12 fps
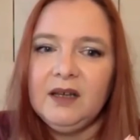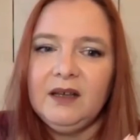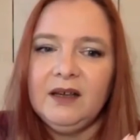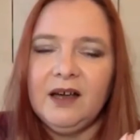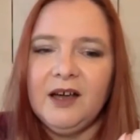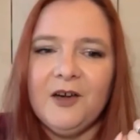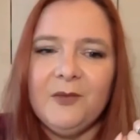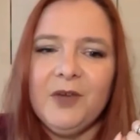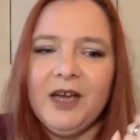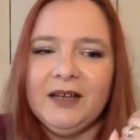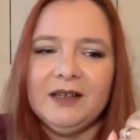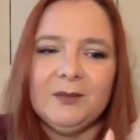
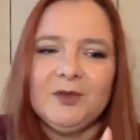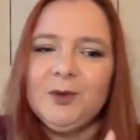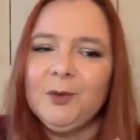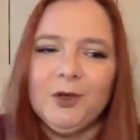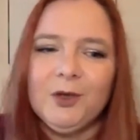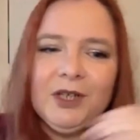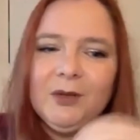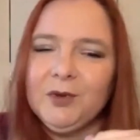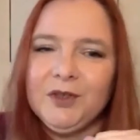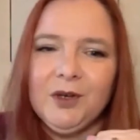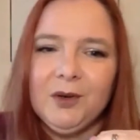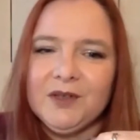And I'm sure Wani will
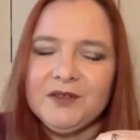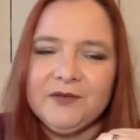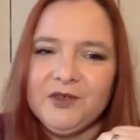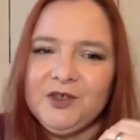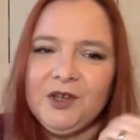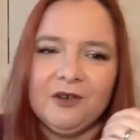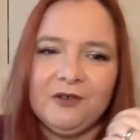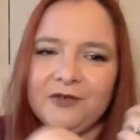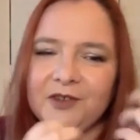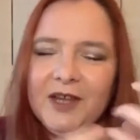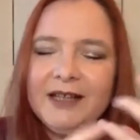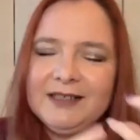know, as a
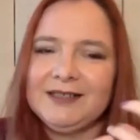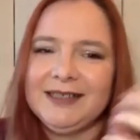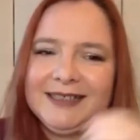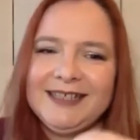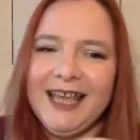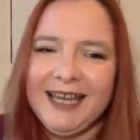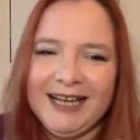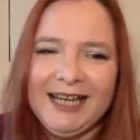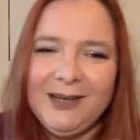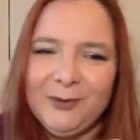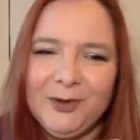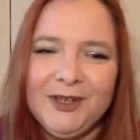photographer, that's
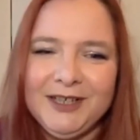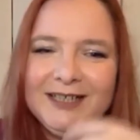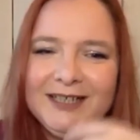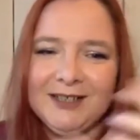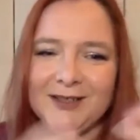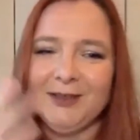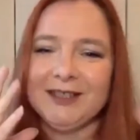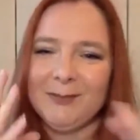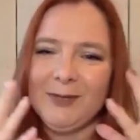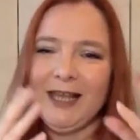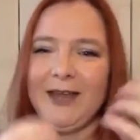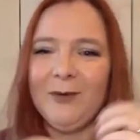exactly what you need to do, is to
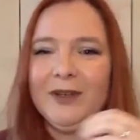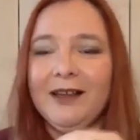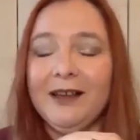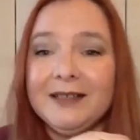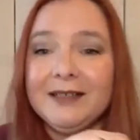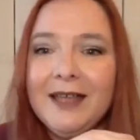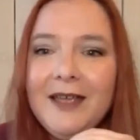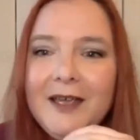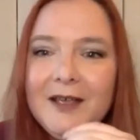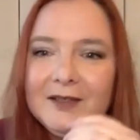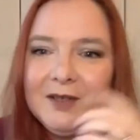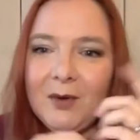play with light.
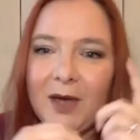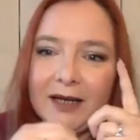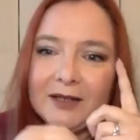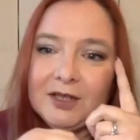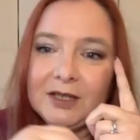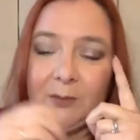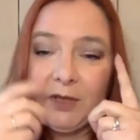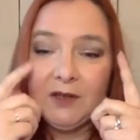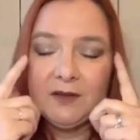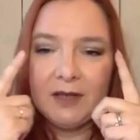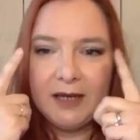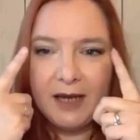So actually,
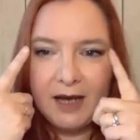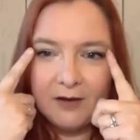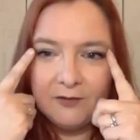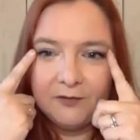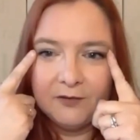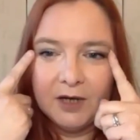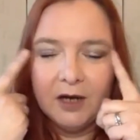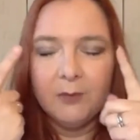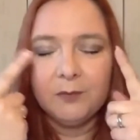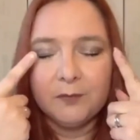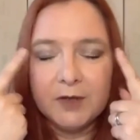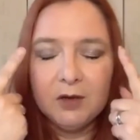because I have
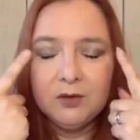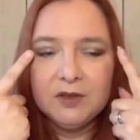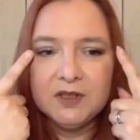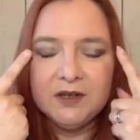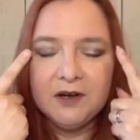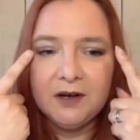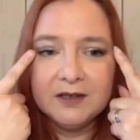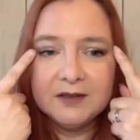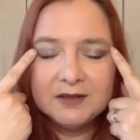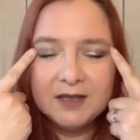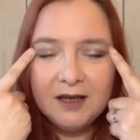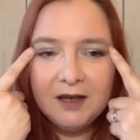hooded
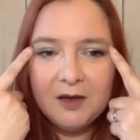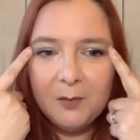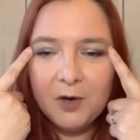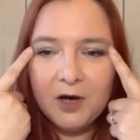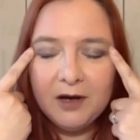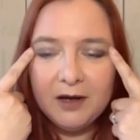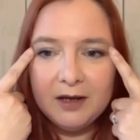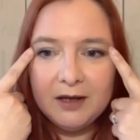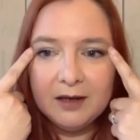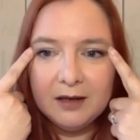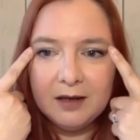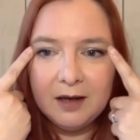eyes, my
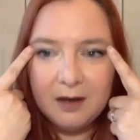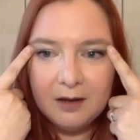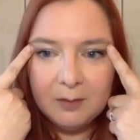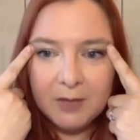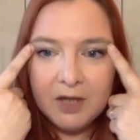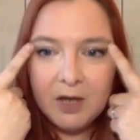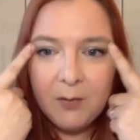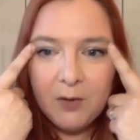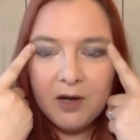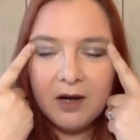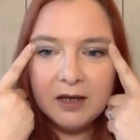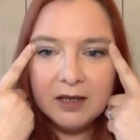upper
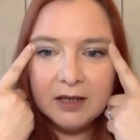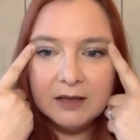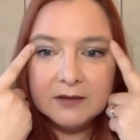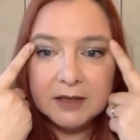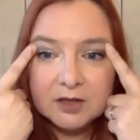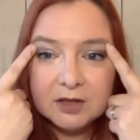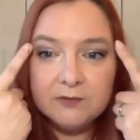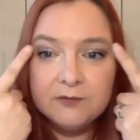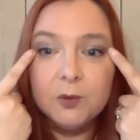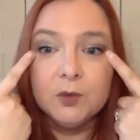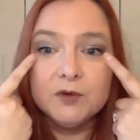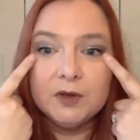eyelid actually
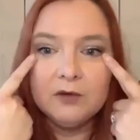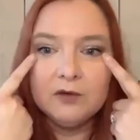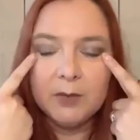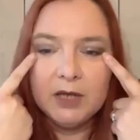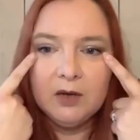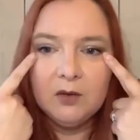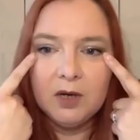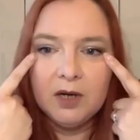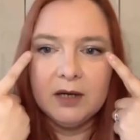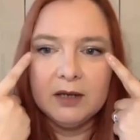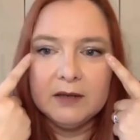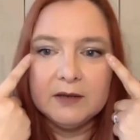falls over my lower
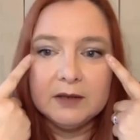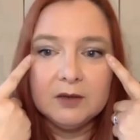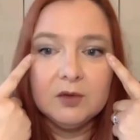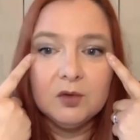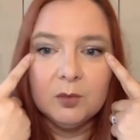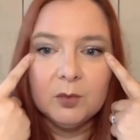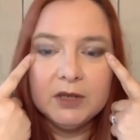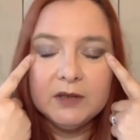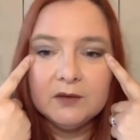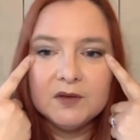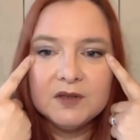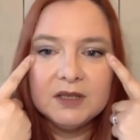eyelid, and you normally
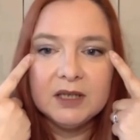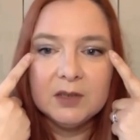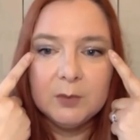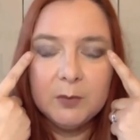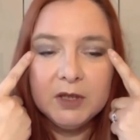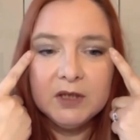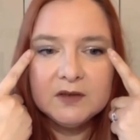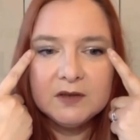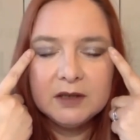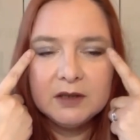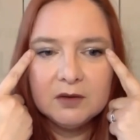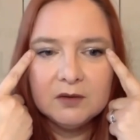don't see it. But because I
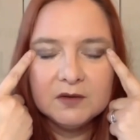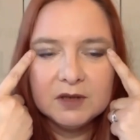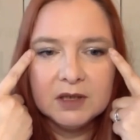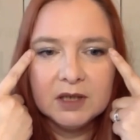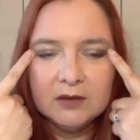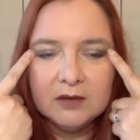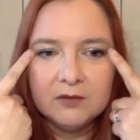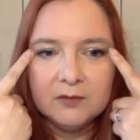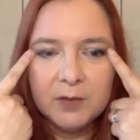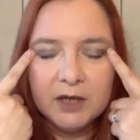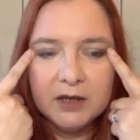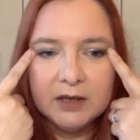use the color of
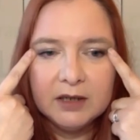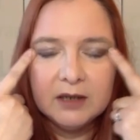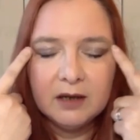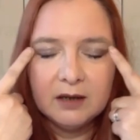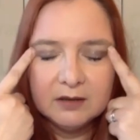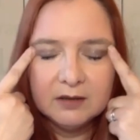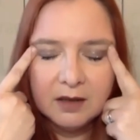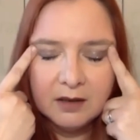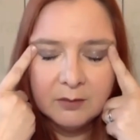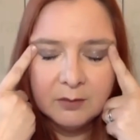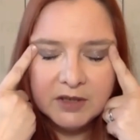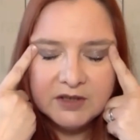my
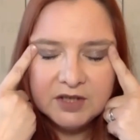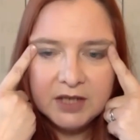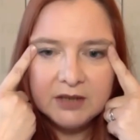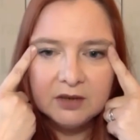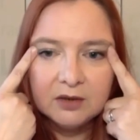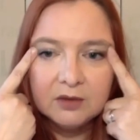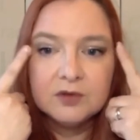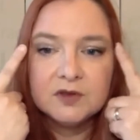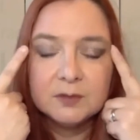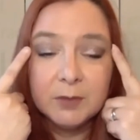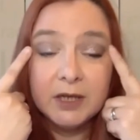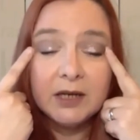
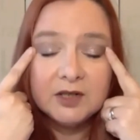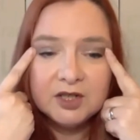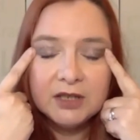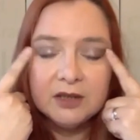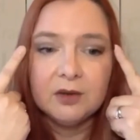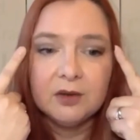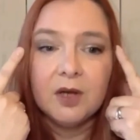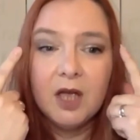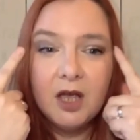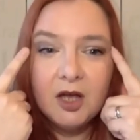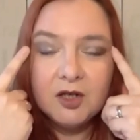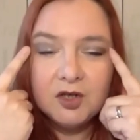shadows, my eyeshadow,
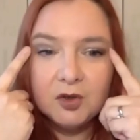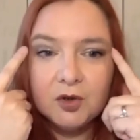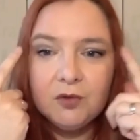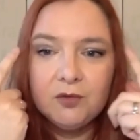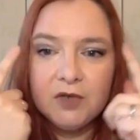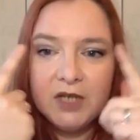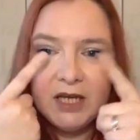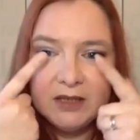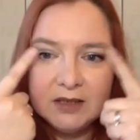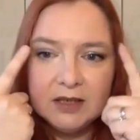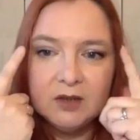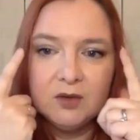to create
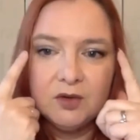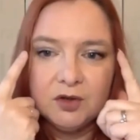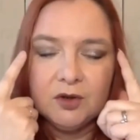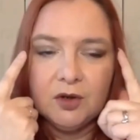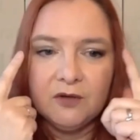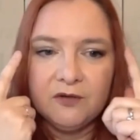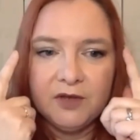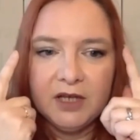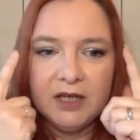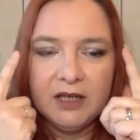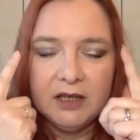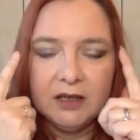the illusion of
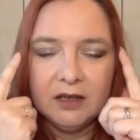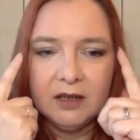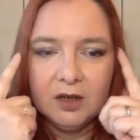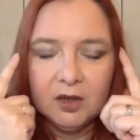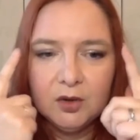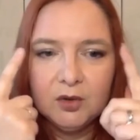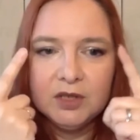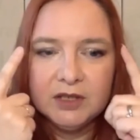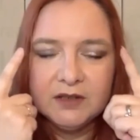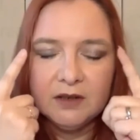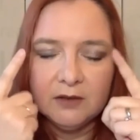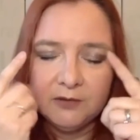a
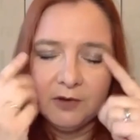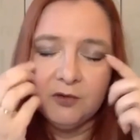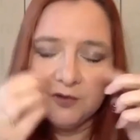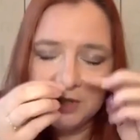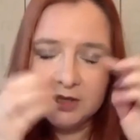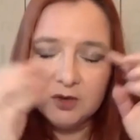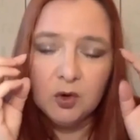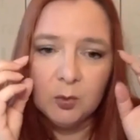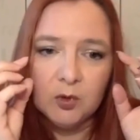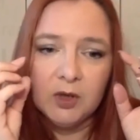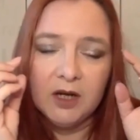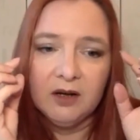
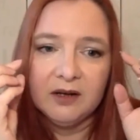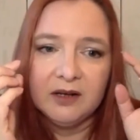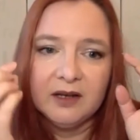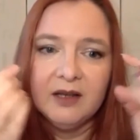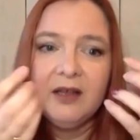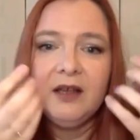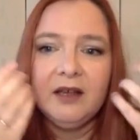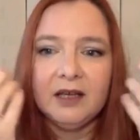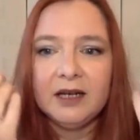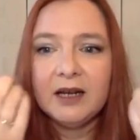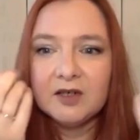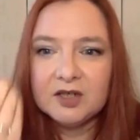normal eye,
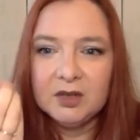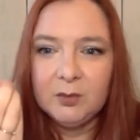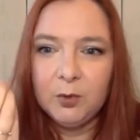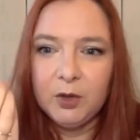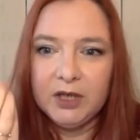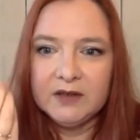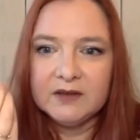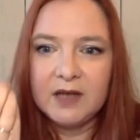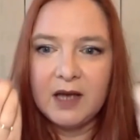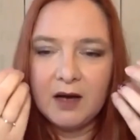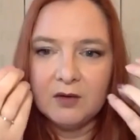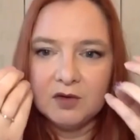it actually brings
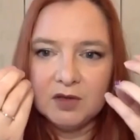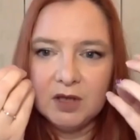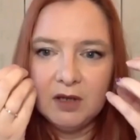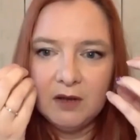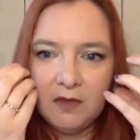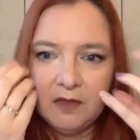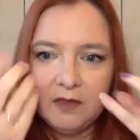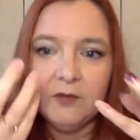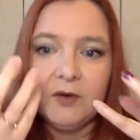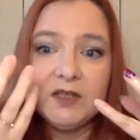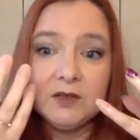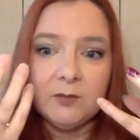out the
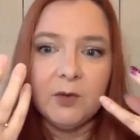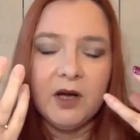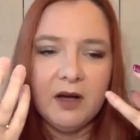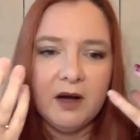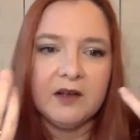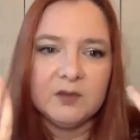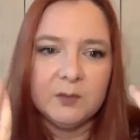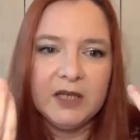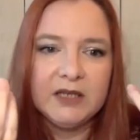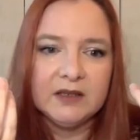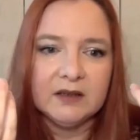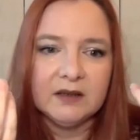rest of my eyes better.